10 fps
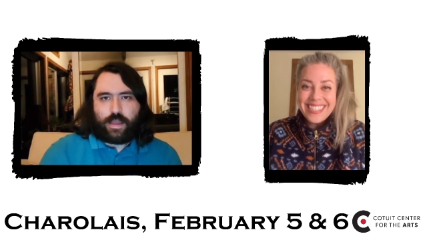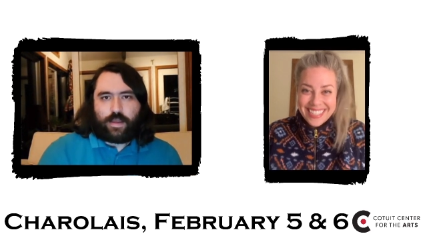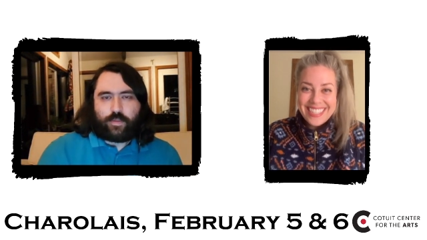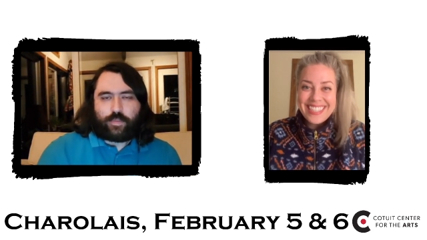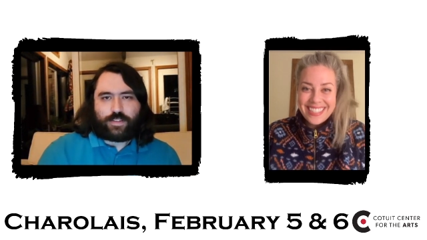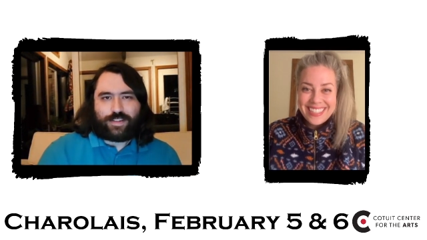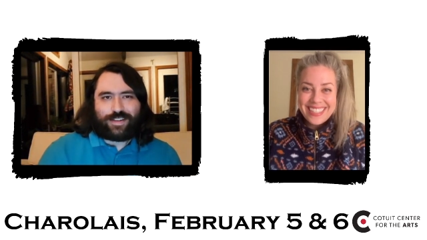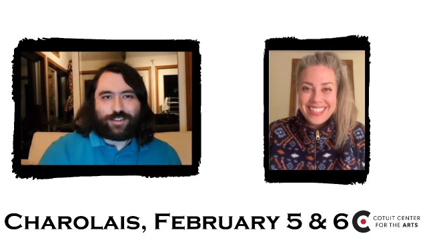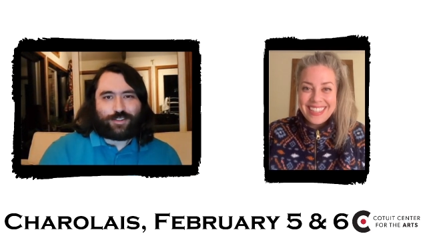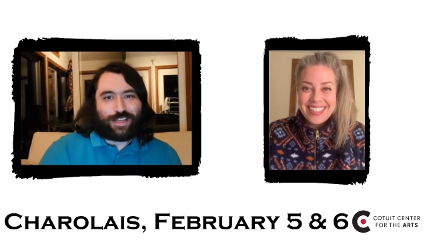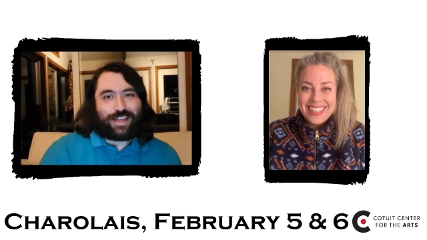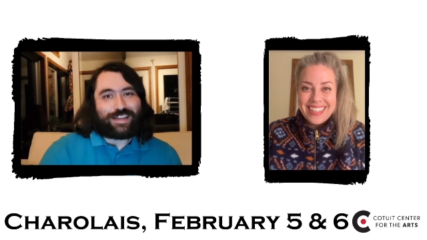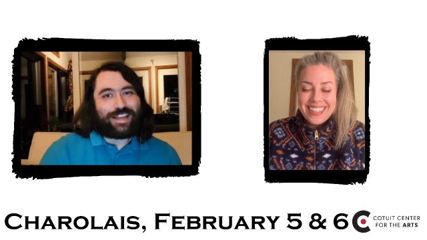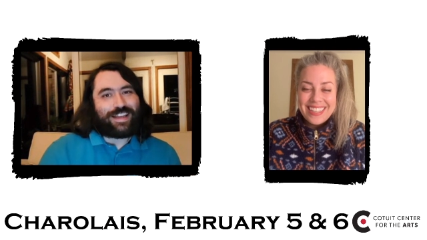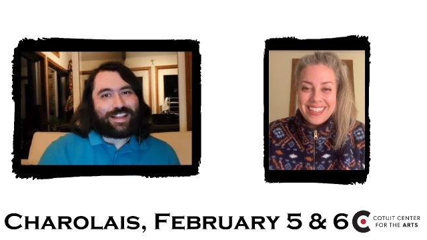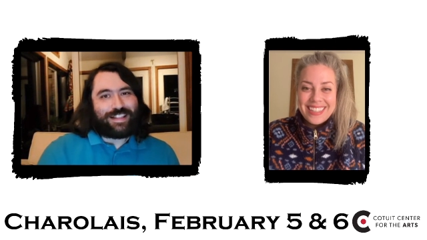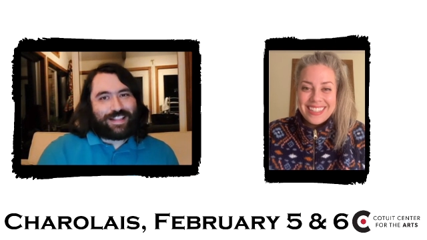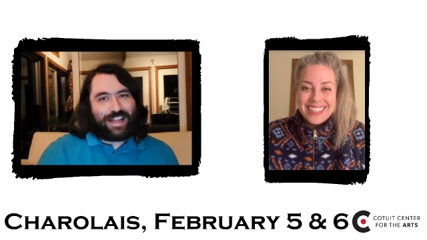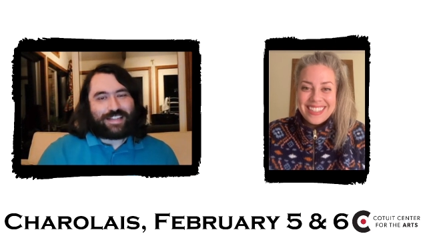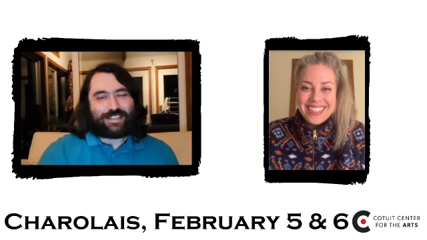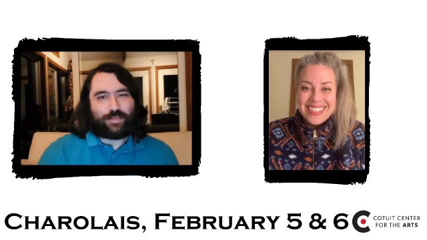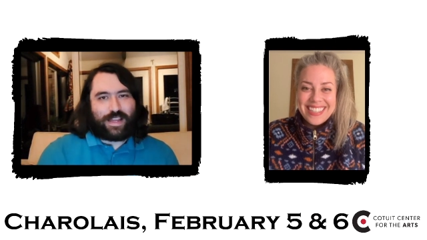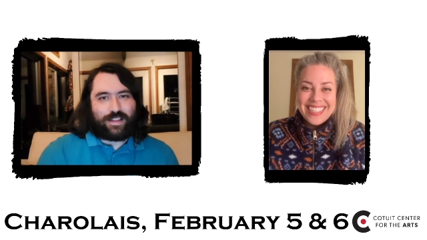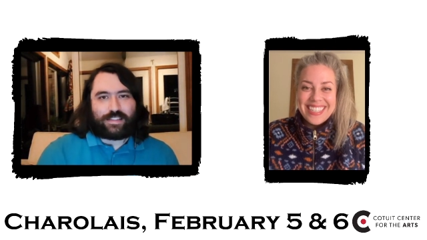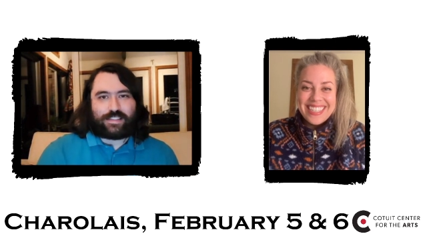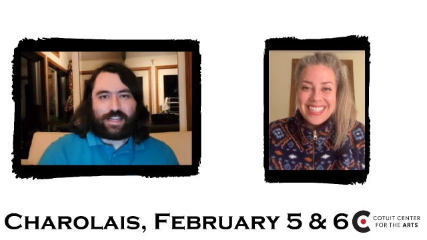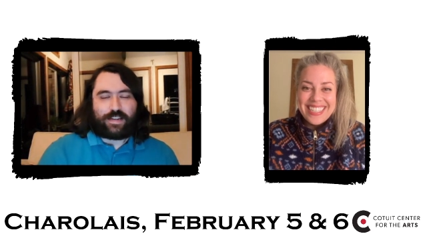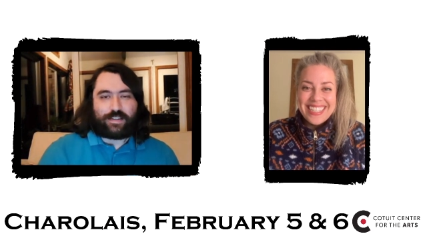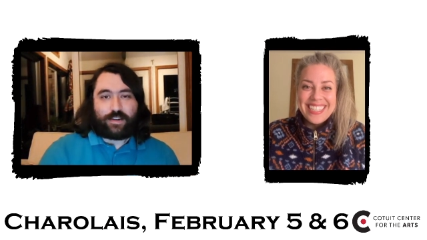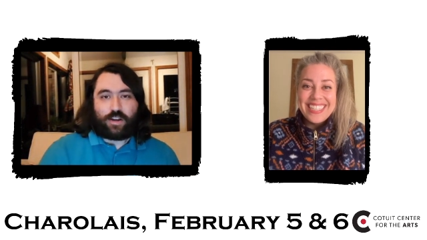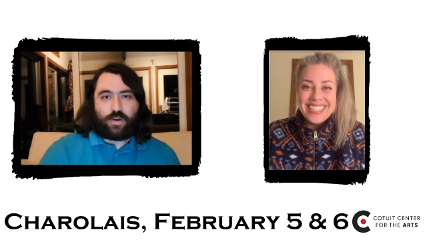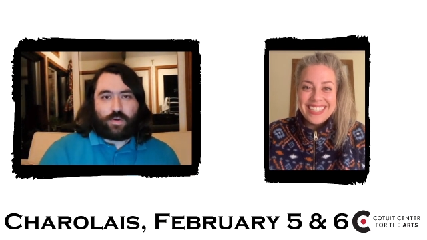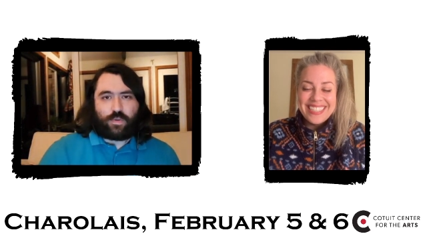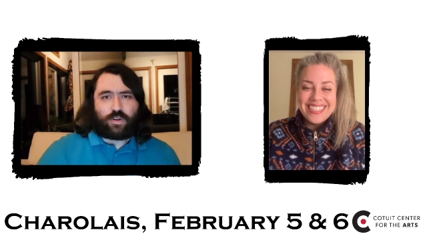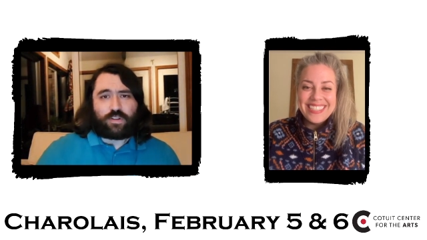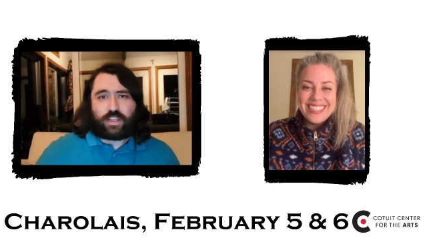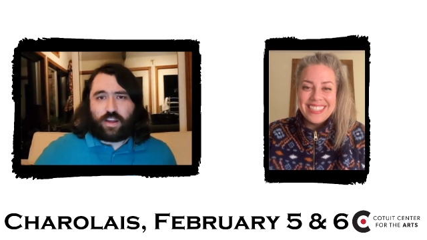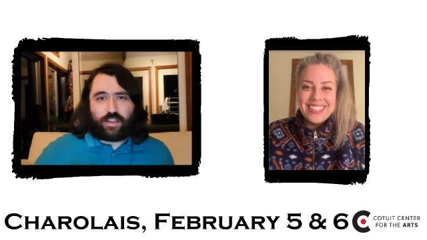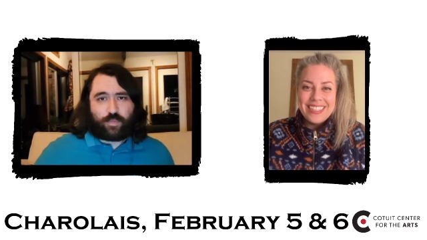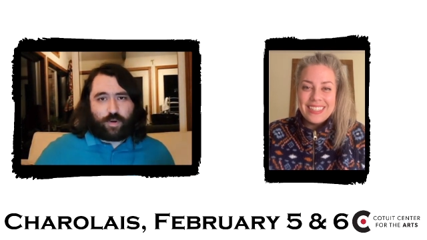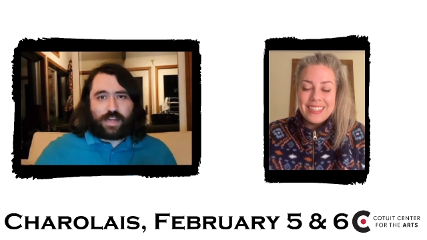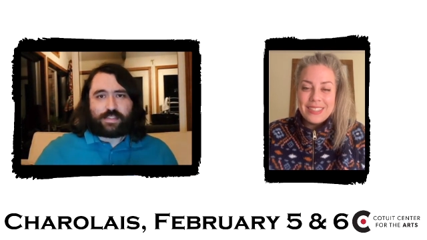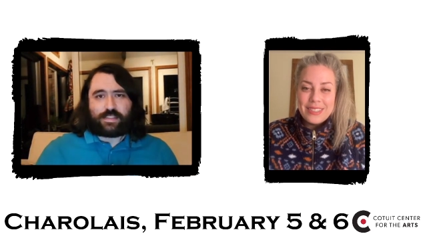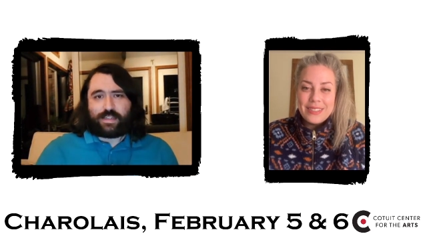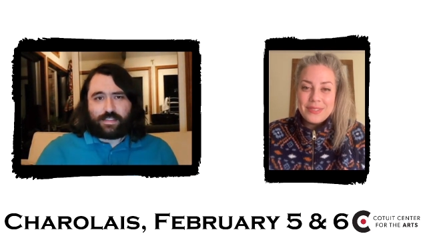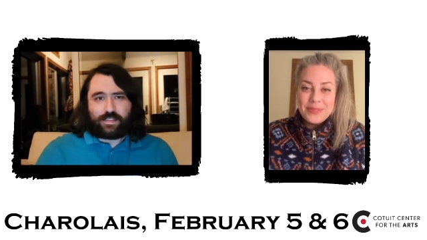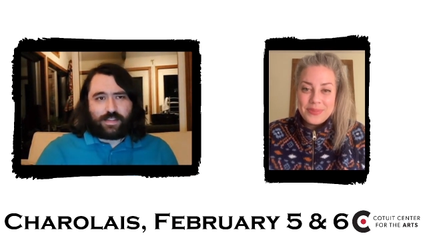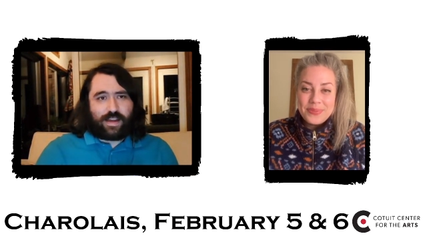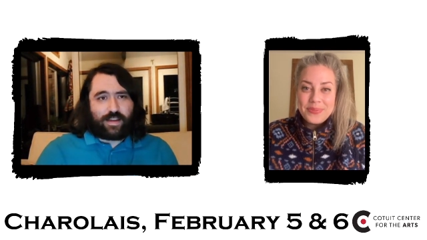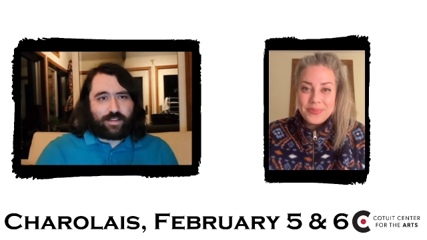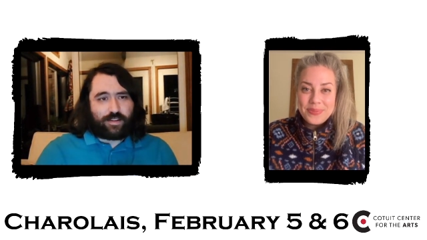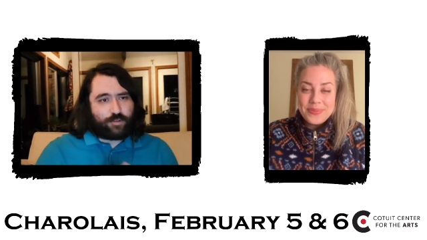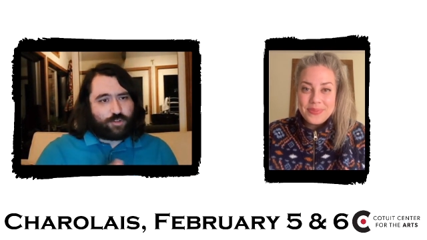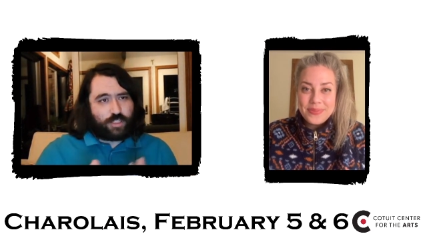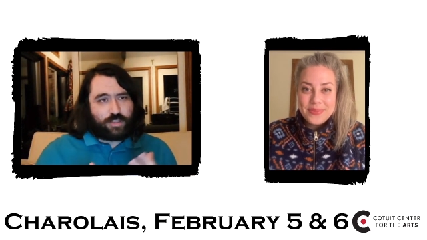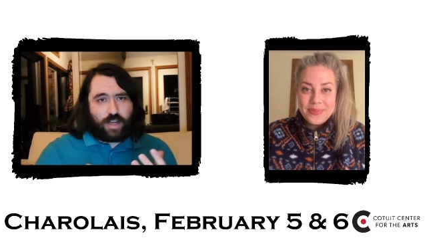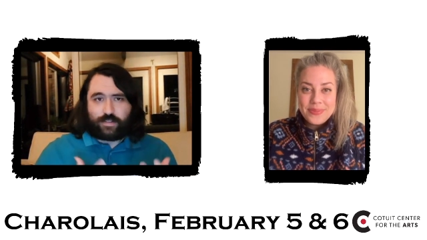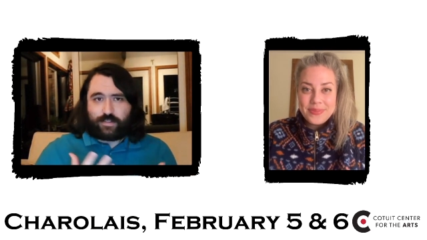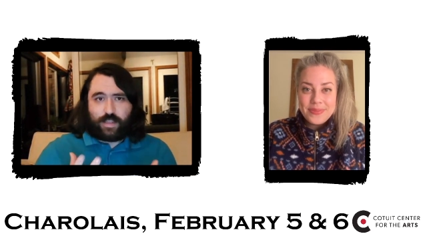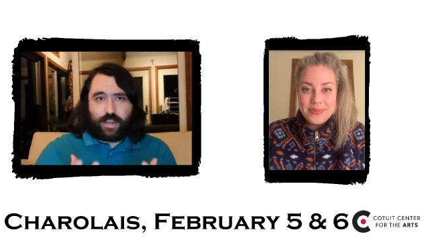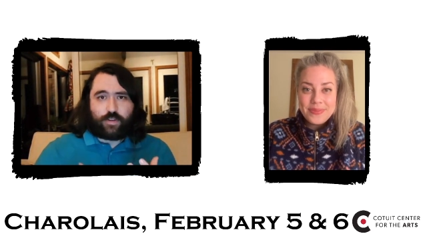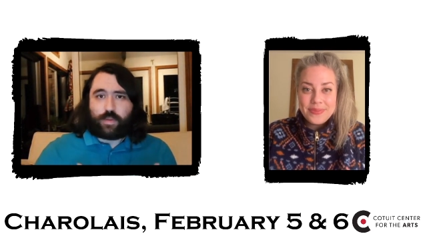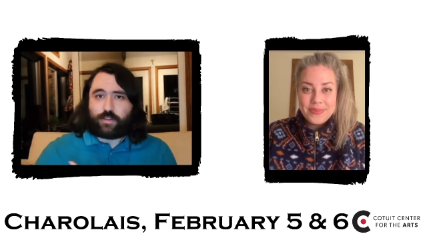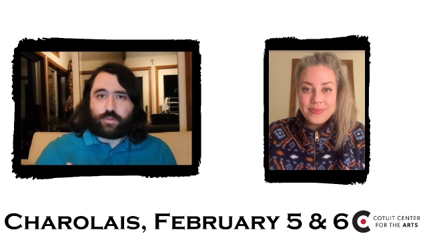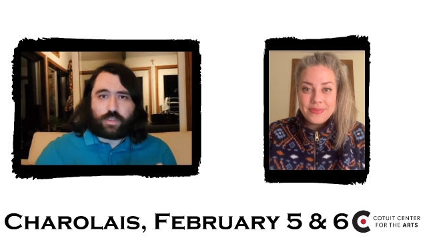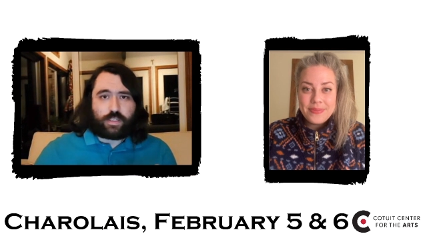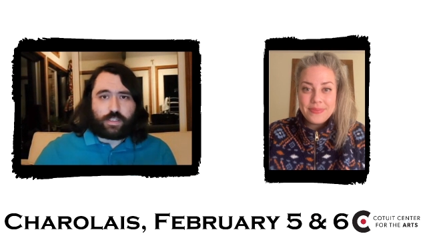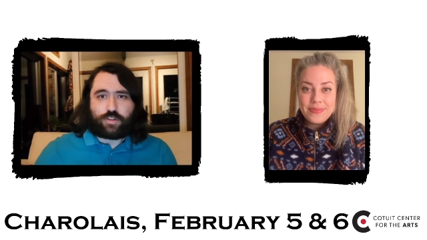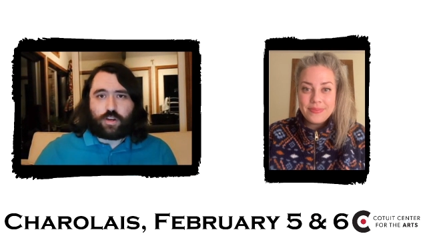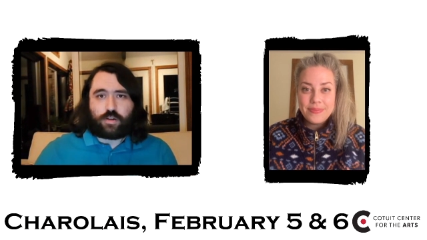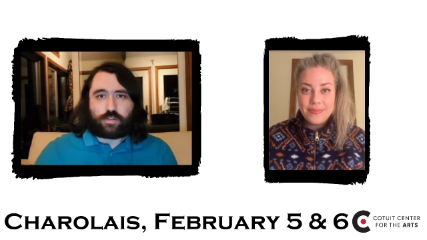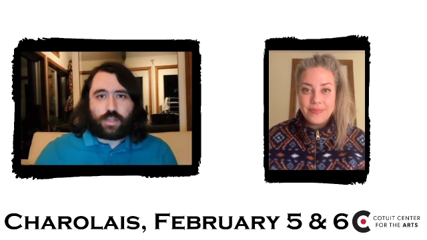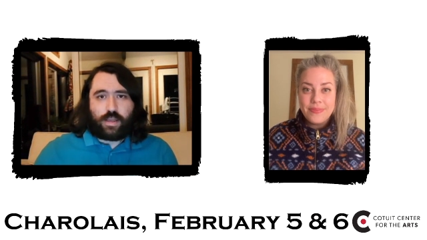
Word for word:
Speaker 1: but uh, she had a, a, lot to balance. And I know early on in the process, uh, you know, she talked to David about doing these shows.